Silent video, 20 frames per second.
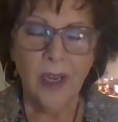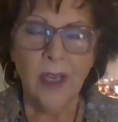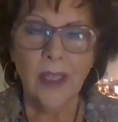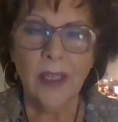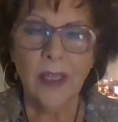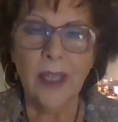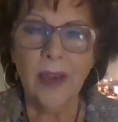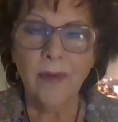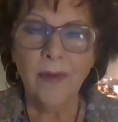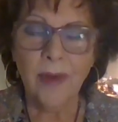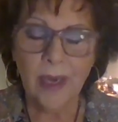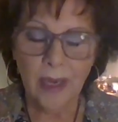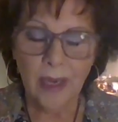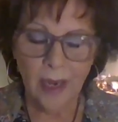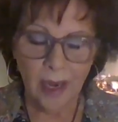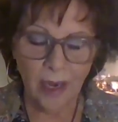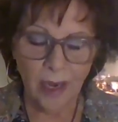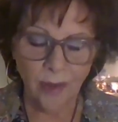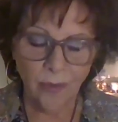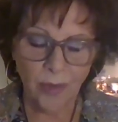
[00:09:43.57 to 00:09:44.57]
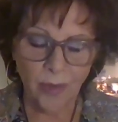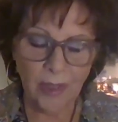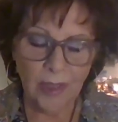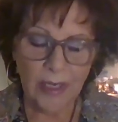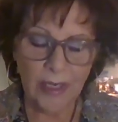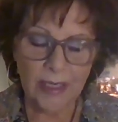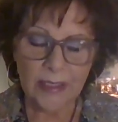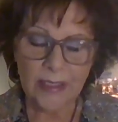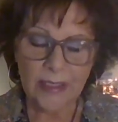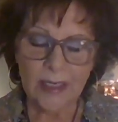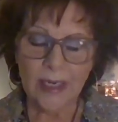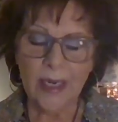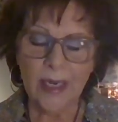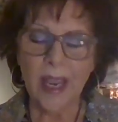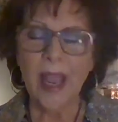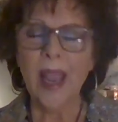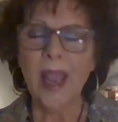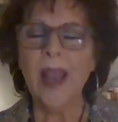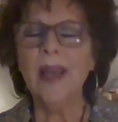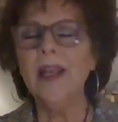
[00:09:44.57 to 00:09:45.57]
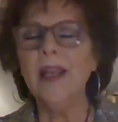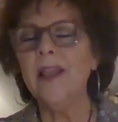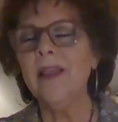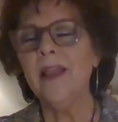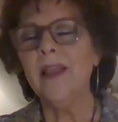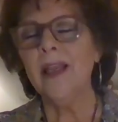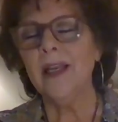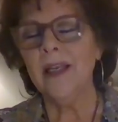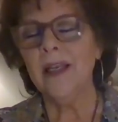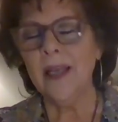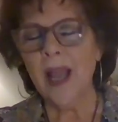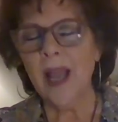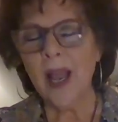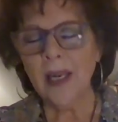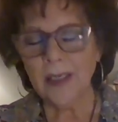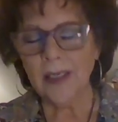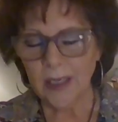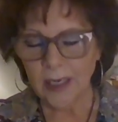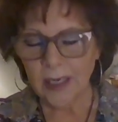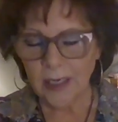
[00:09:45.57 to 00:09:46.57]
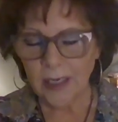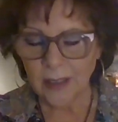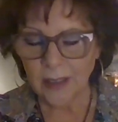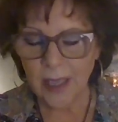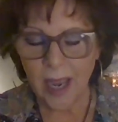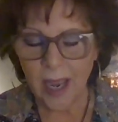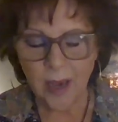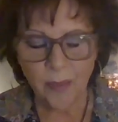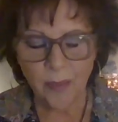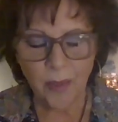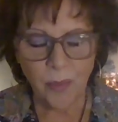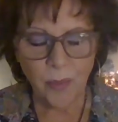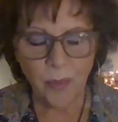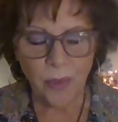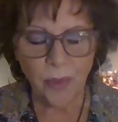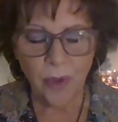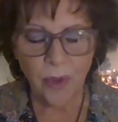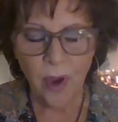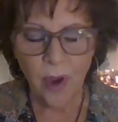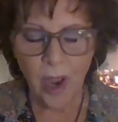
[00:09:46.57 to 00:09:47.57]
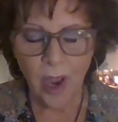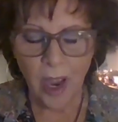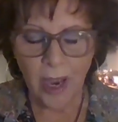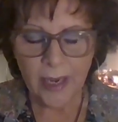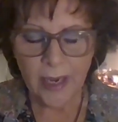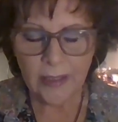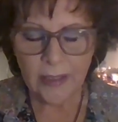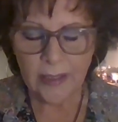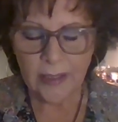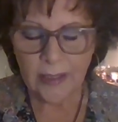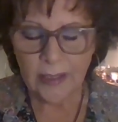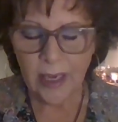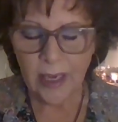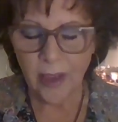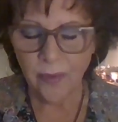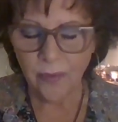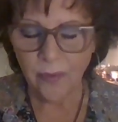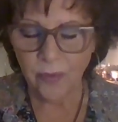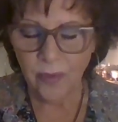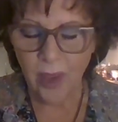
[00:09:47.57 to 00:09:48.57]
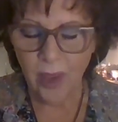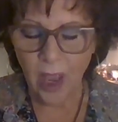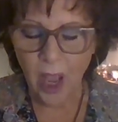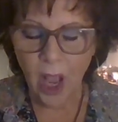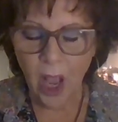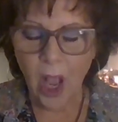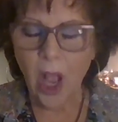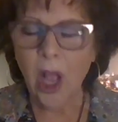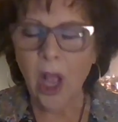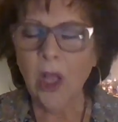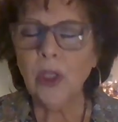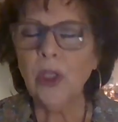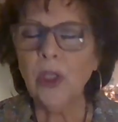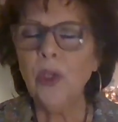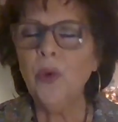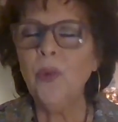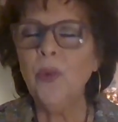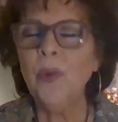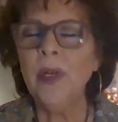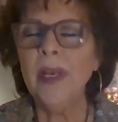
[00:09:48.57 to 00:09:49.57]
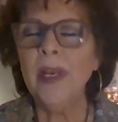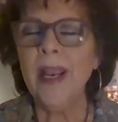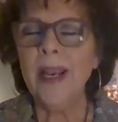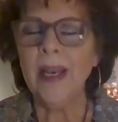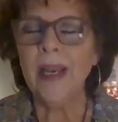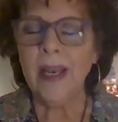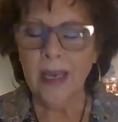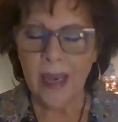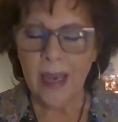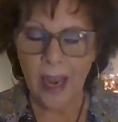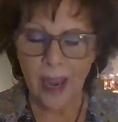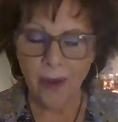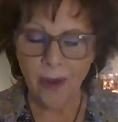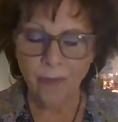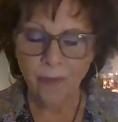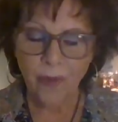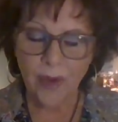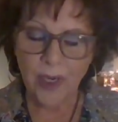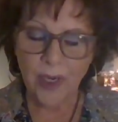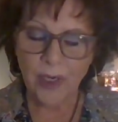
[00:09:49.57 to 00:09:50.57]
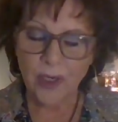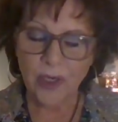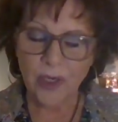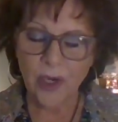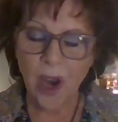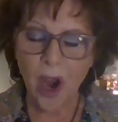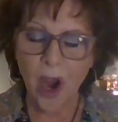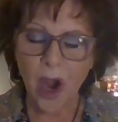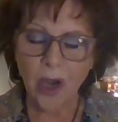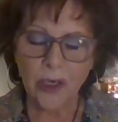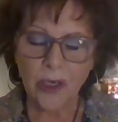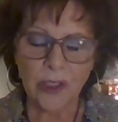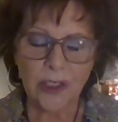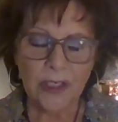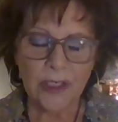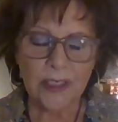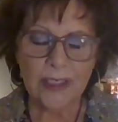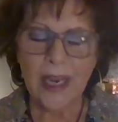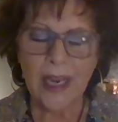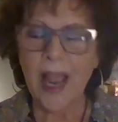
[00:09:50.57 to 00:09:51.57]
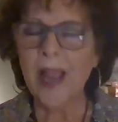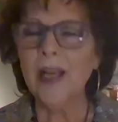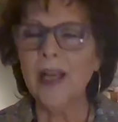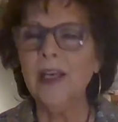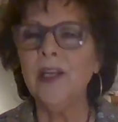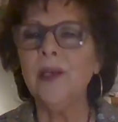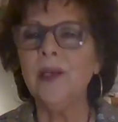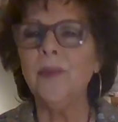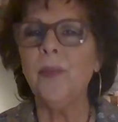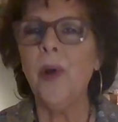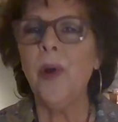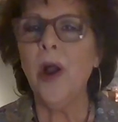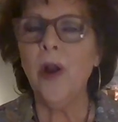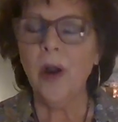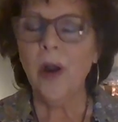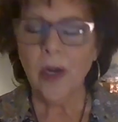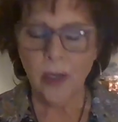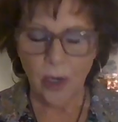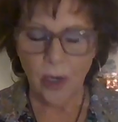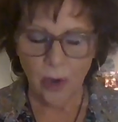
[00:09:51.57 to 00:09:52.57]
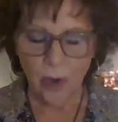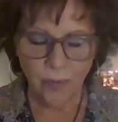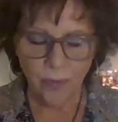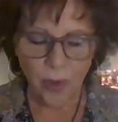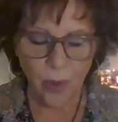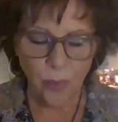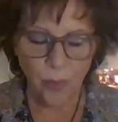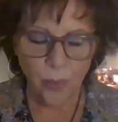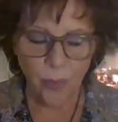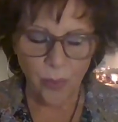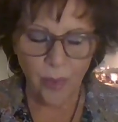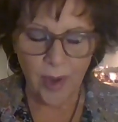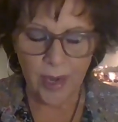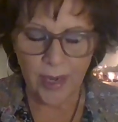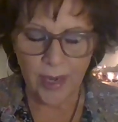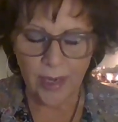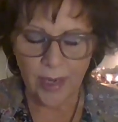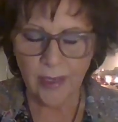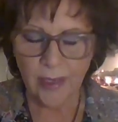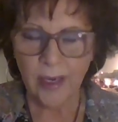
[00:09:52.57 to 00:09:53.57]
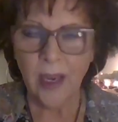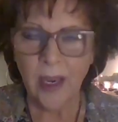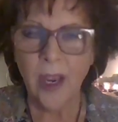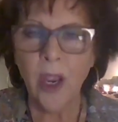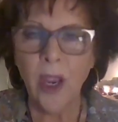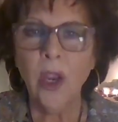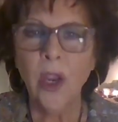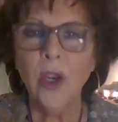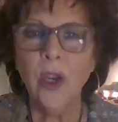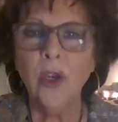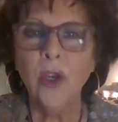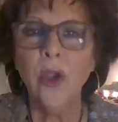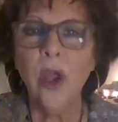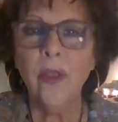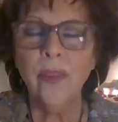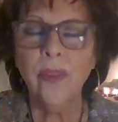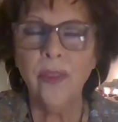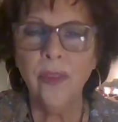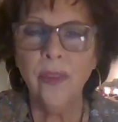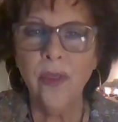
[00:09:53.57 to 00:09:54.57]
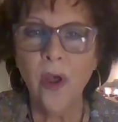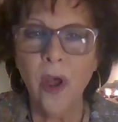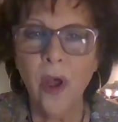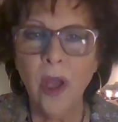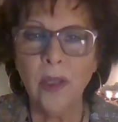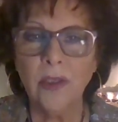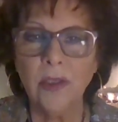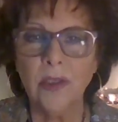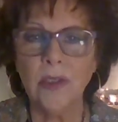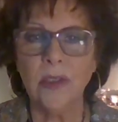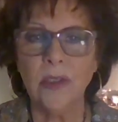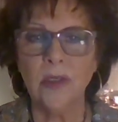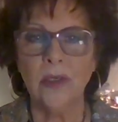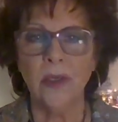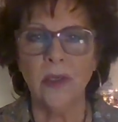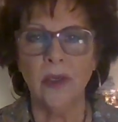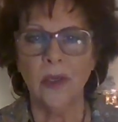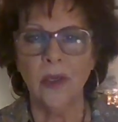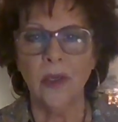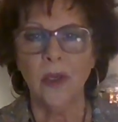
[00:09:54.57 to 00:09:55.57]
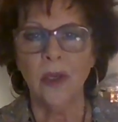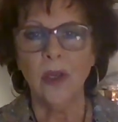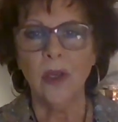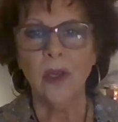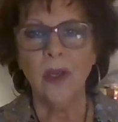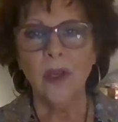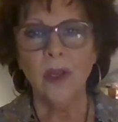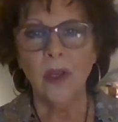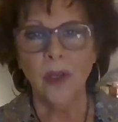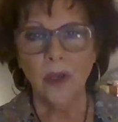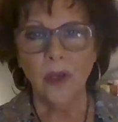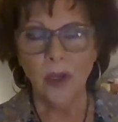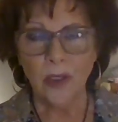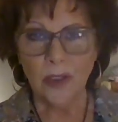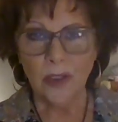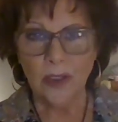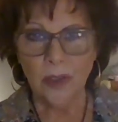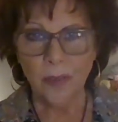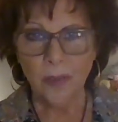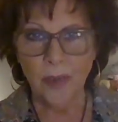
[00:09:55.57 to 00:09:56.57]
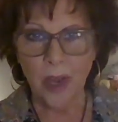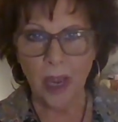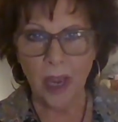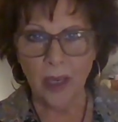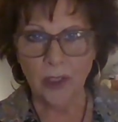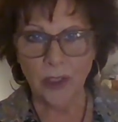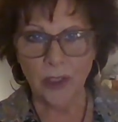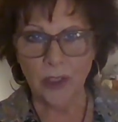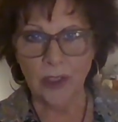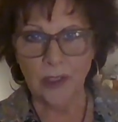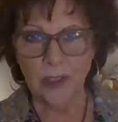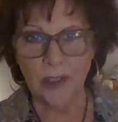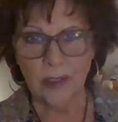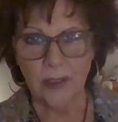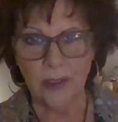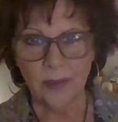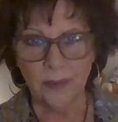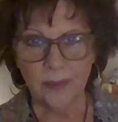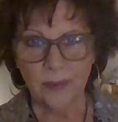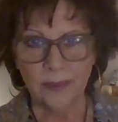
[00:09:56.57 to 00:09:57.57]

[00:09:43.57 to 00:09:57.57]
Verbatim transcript: Clearing and releasing anything not in alignment with your highest self. Illuminating every dark, stagnant part of your brain, your thoughts, your subconscious